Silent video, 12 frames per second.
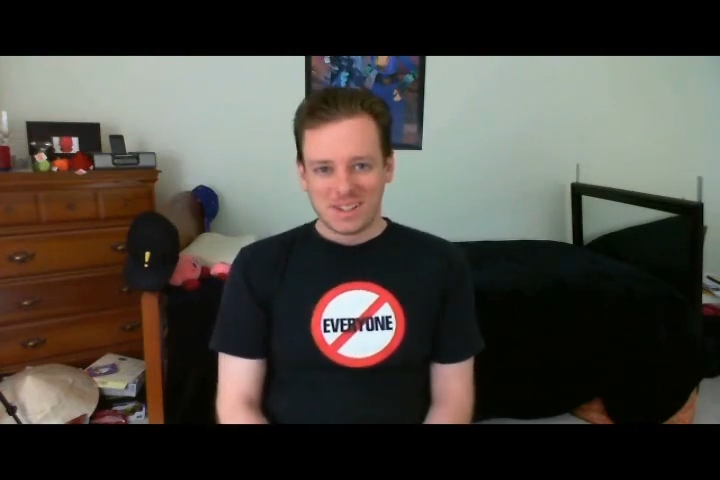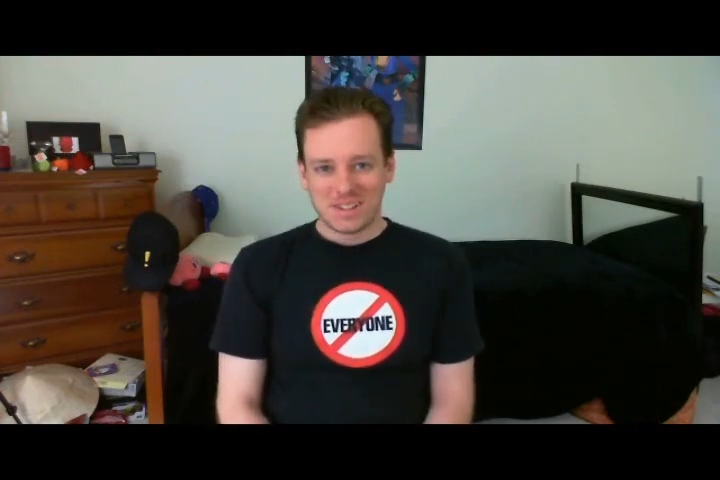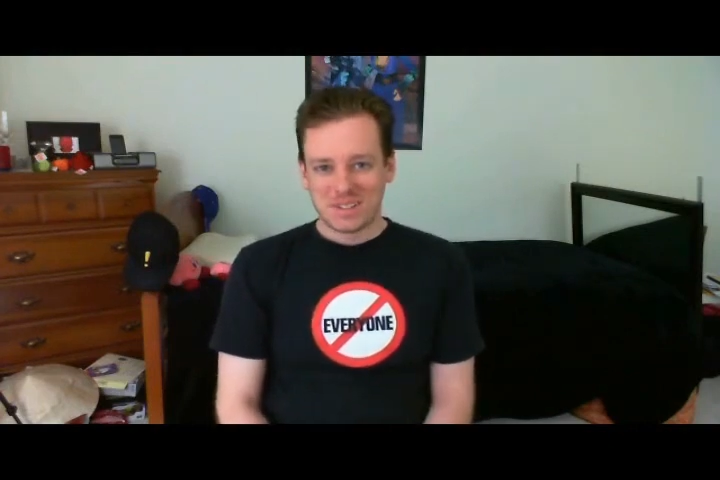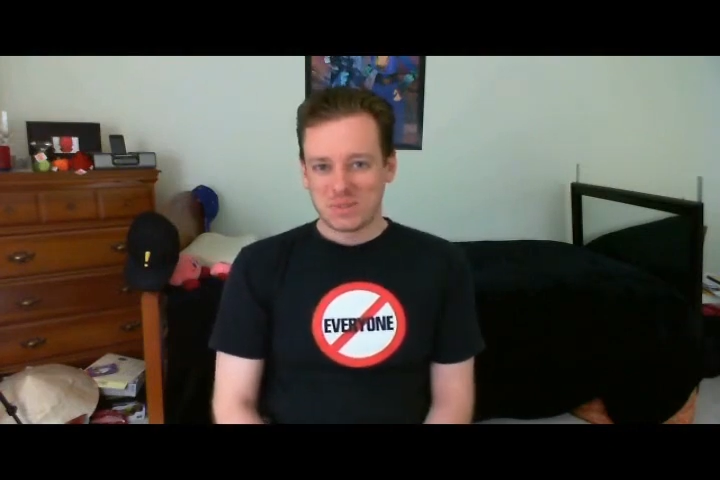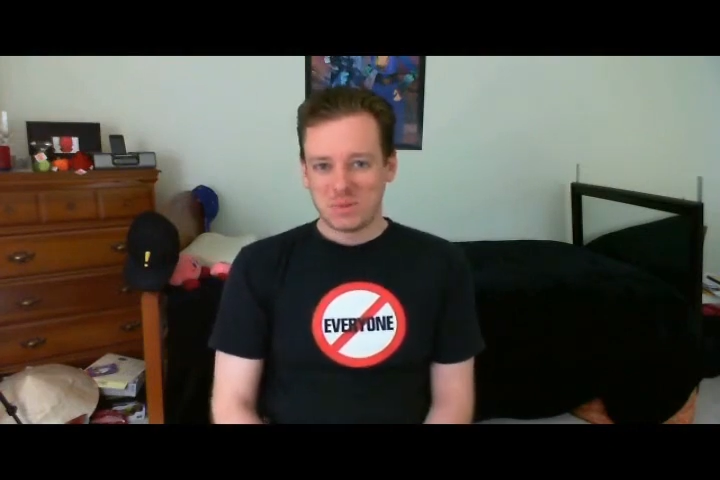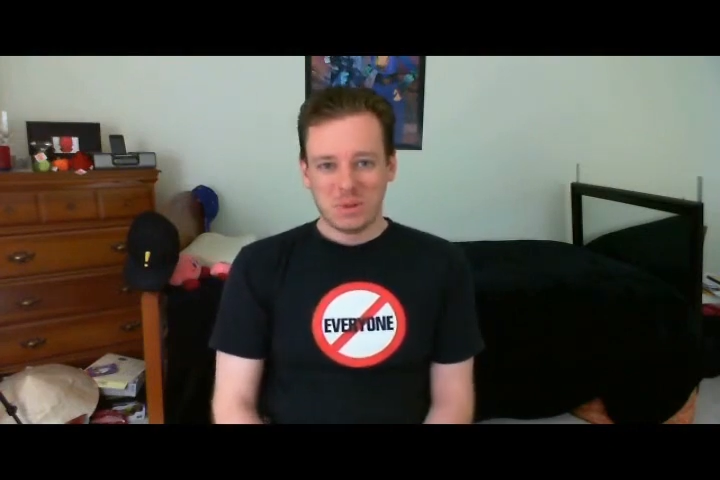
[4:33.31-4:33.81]

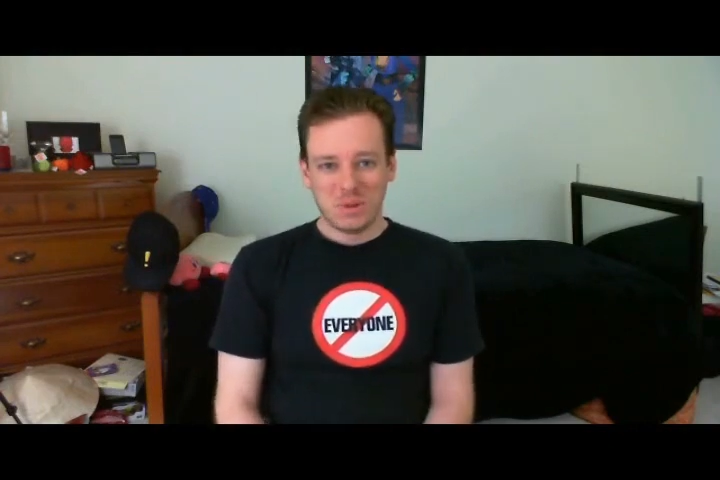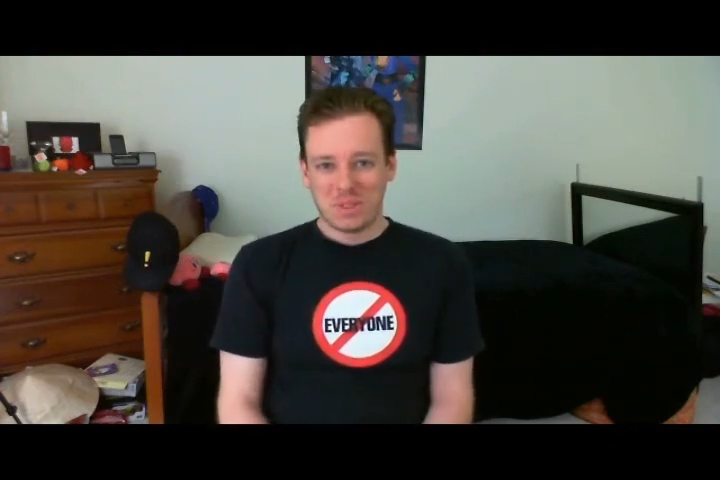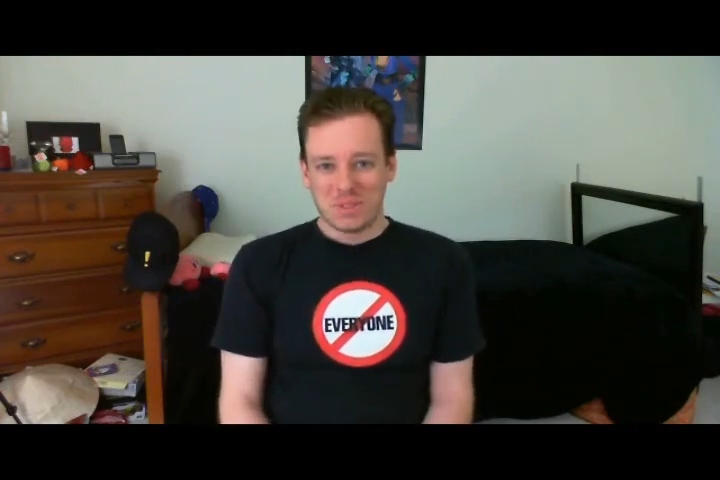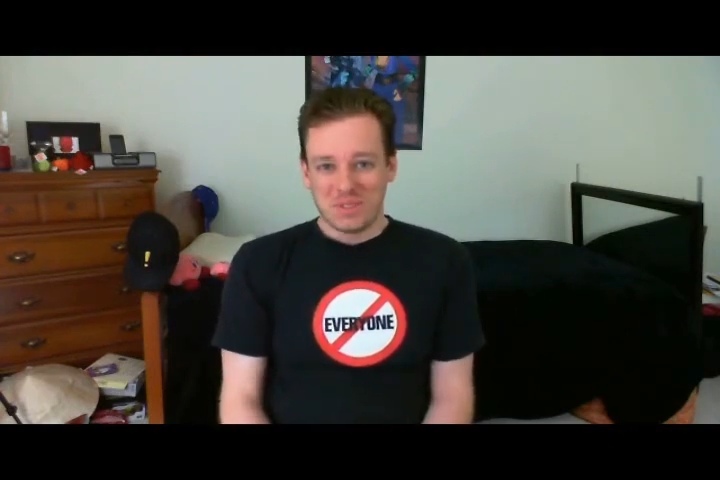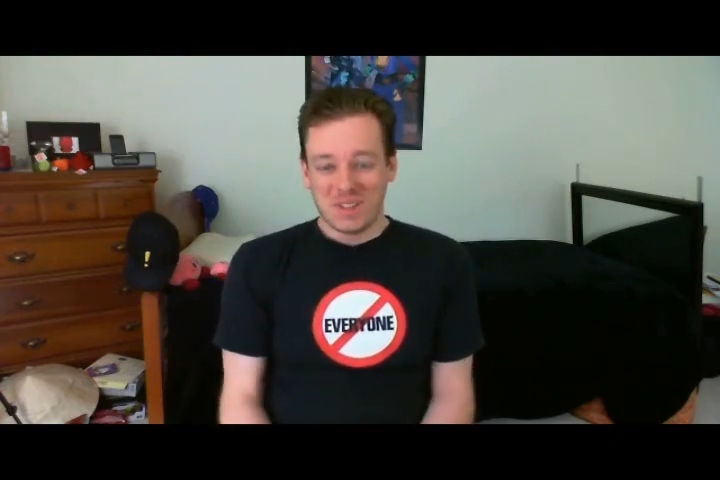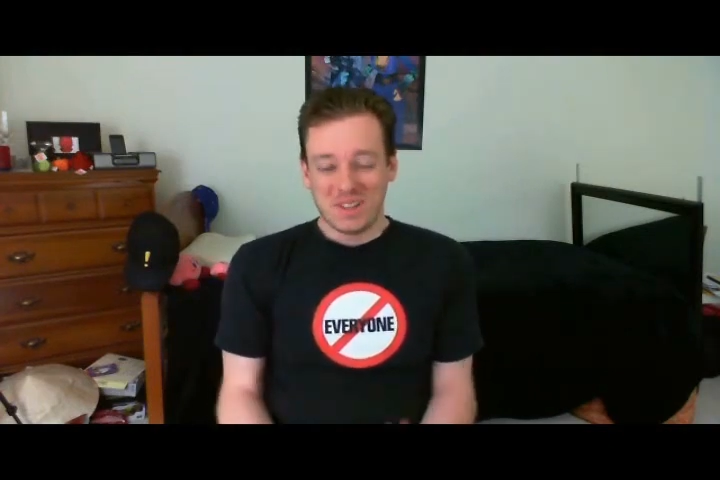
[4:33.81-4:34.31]
I swear we.
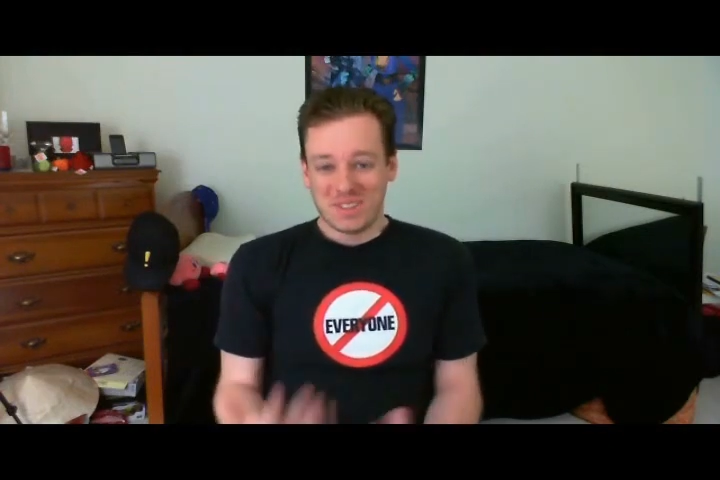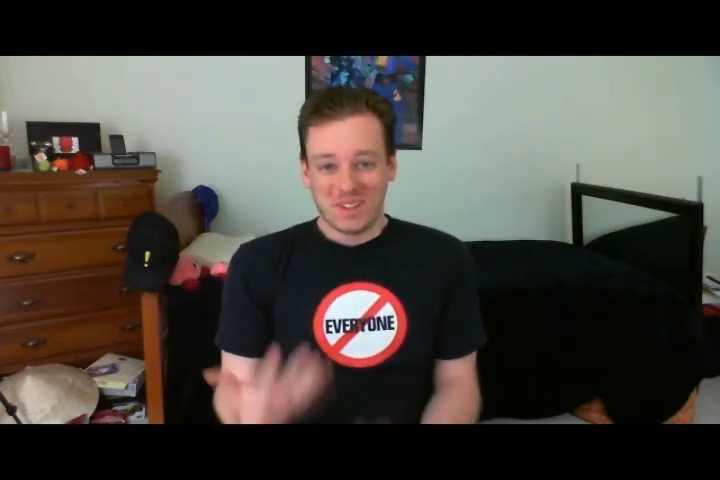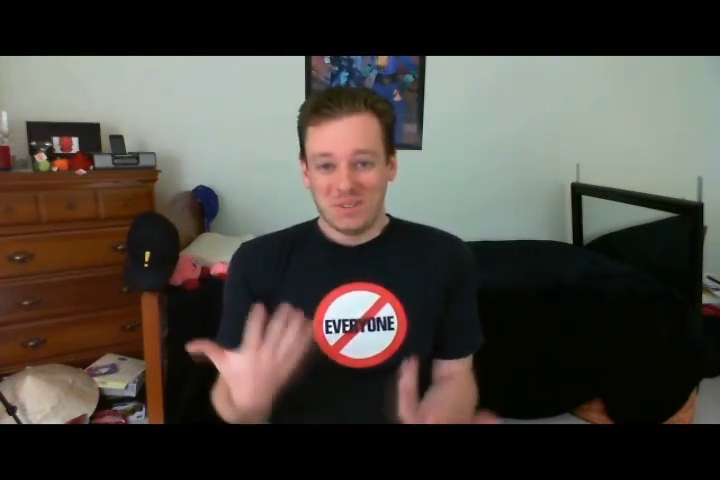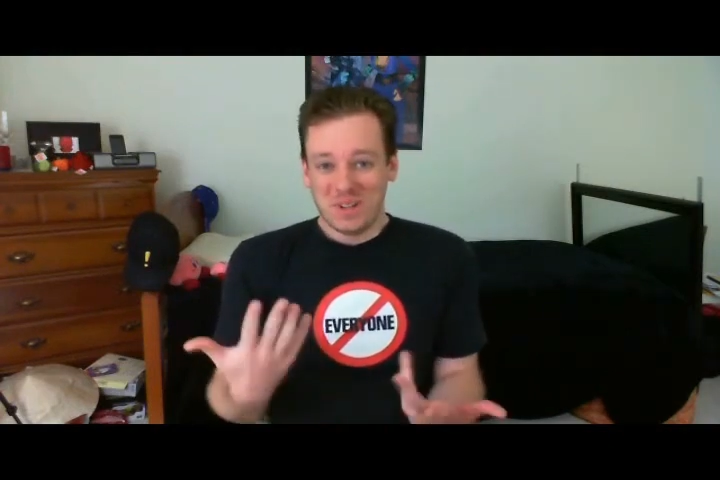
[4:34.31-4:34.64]
I thought